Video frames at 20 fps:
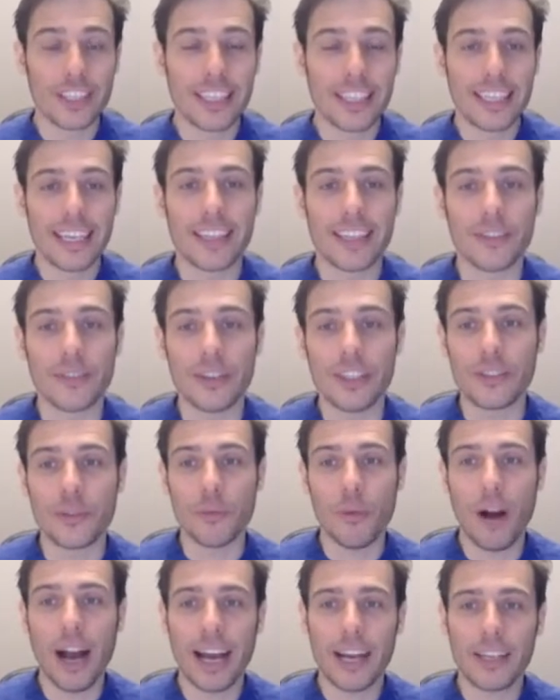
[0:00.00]
The reason
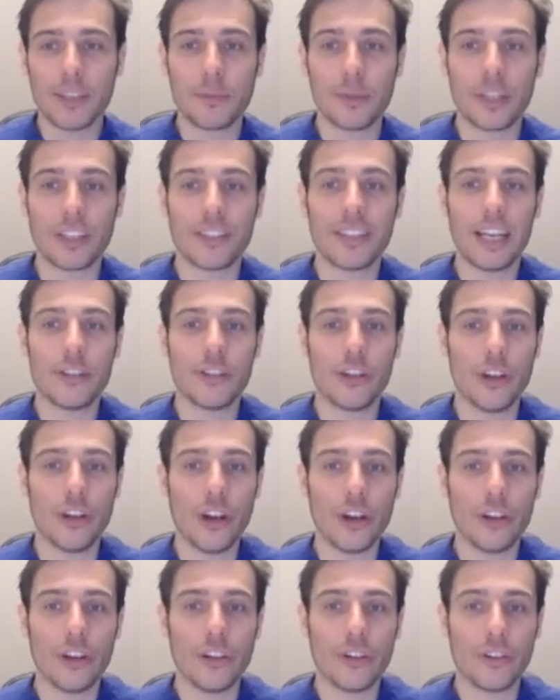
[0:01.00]
why is because, as you
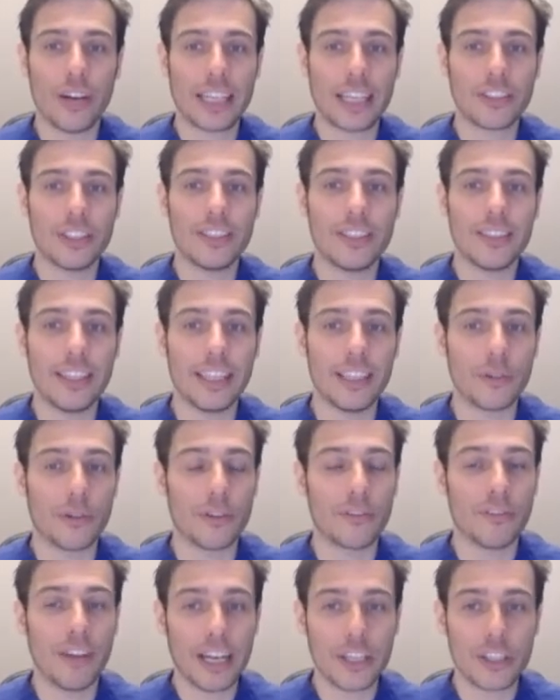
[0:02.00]
know, you're actually seeing the
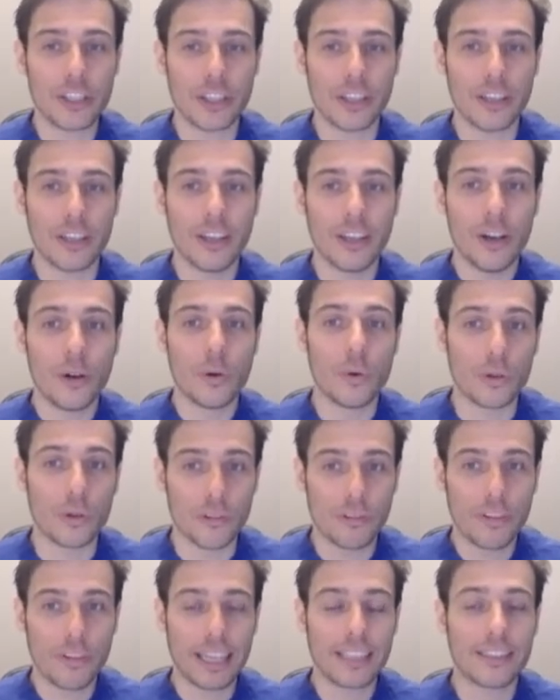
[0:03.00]
reflection or the
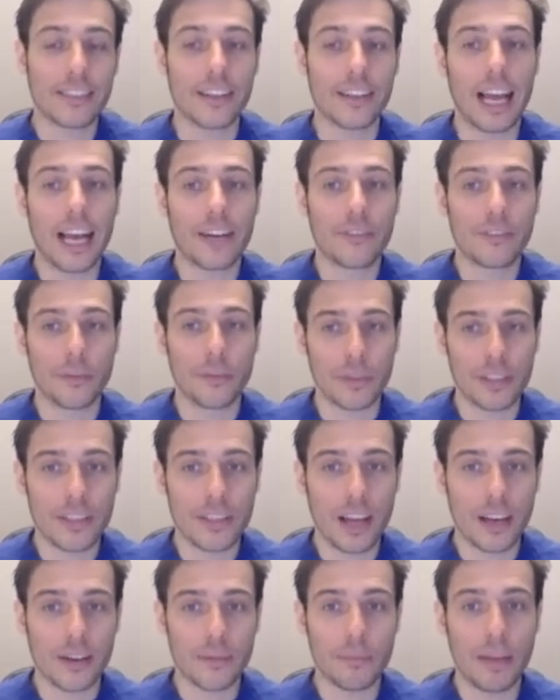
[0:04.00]
reflected light from the
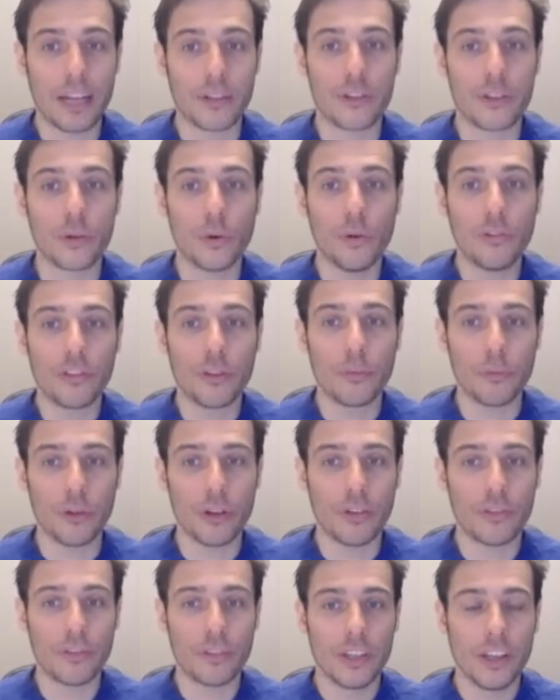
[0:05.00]
sun bouncing off the
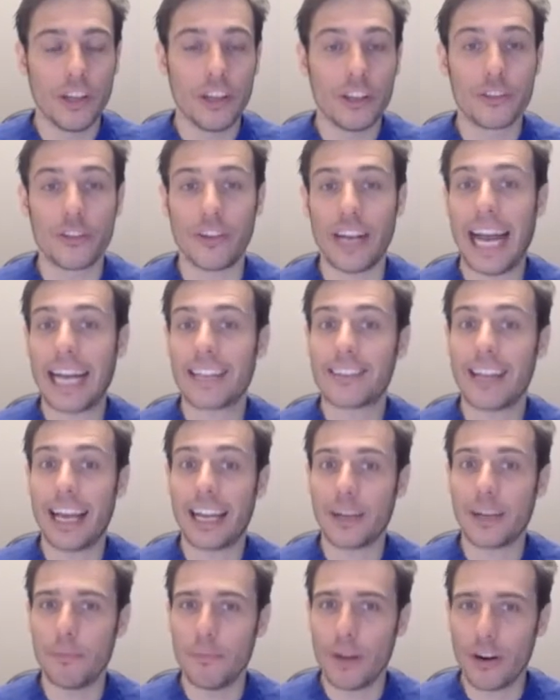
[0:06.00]
moon. So it acts
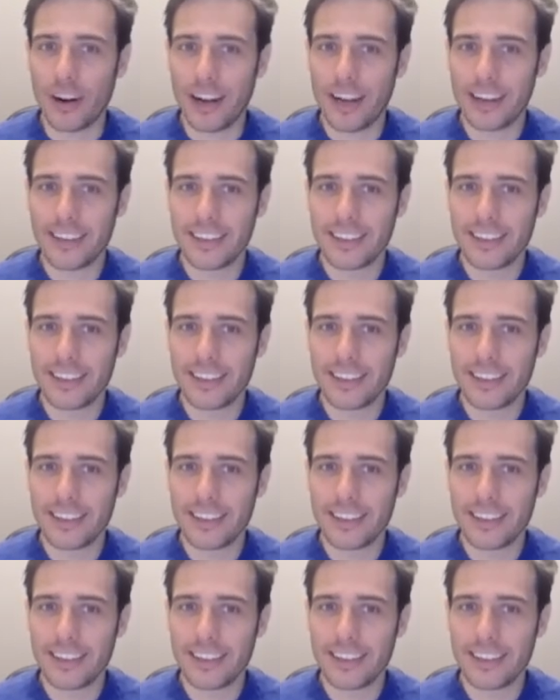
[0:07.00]
like a mirror.